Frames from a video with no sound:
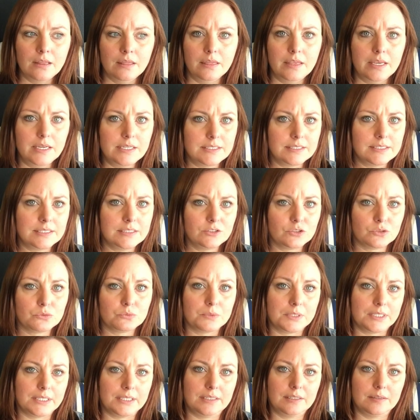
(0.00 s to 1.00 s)
These things are
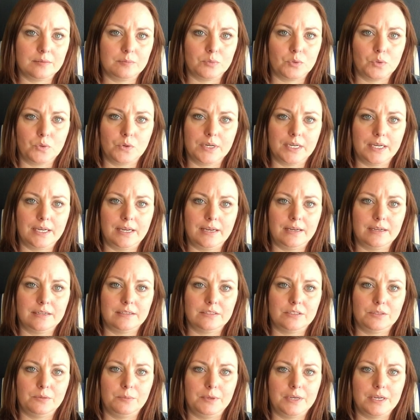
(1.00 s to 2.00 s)
really important,
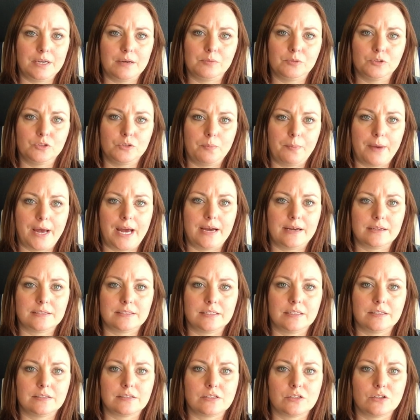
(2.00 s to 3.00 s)
and to be able to
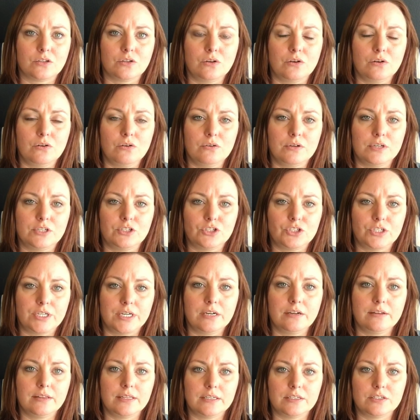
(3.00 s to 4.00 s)
pass this along and
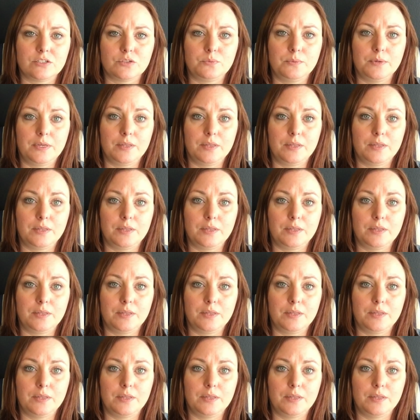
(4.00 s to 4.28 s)
share this